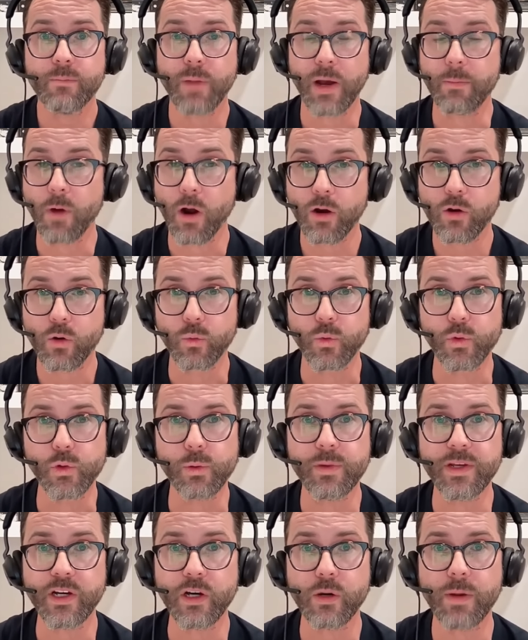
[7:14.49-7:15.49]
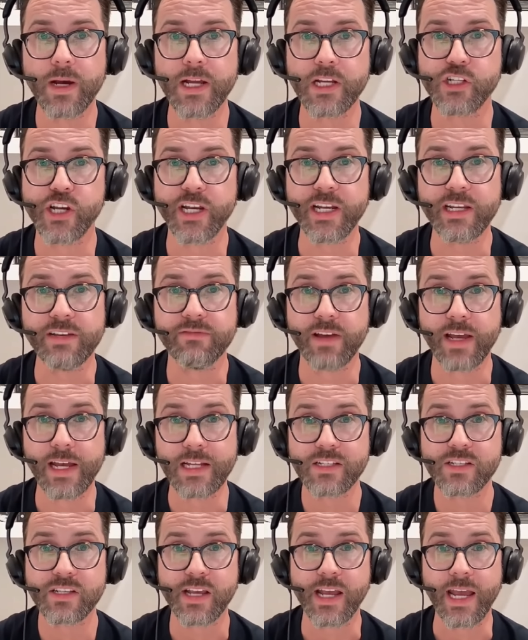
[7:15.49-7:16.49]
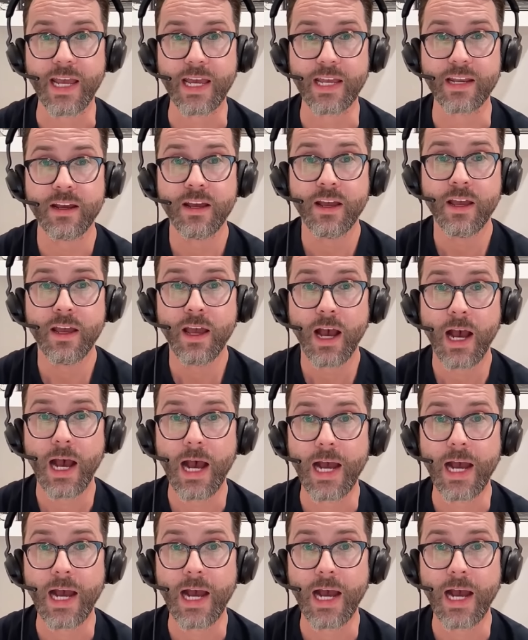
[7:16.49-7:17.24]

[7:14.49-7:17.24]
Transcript: by Marco Rubio, by J.D. Vance. And